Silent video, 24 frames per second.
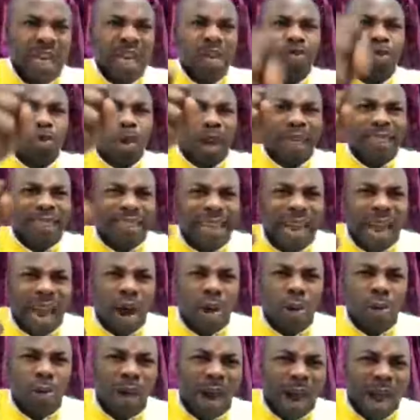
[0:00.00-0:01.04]
If you are
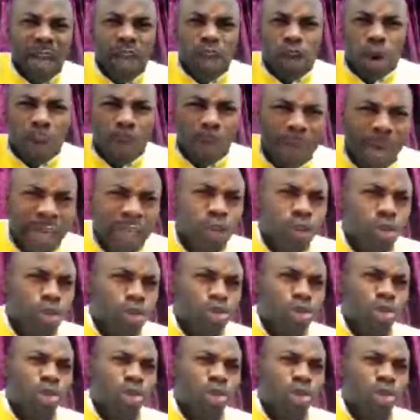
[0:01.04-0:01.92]
down, I command you to